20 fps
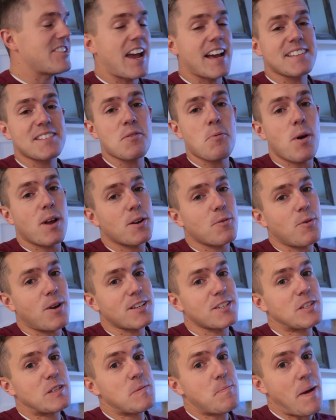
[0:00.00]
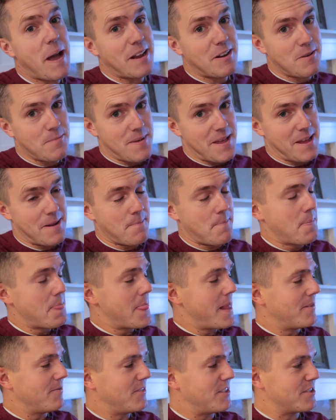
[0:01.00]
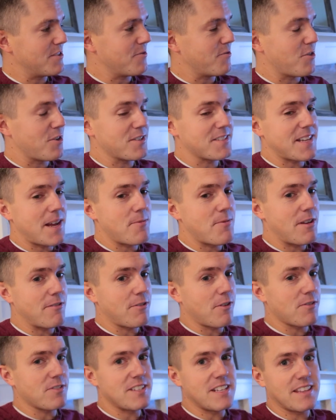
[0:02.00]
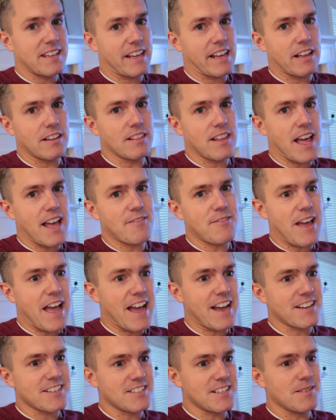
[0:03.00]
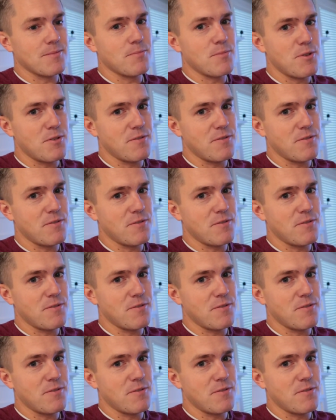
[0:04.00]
Jackson wanted to watch Spider-Man. This is the first time we've ever seen like a live action um,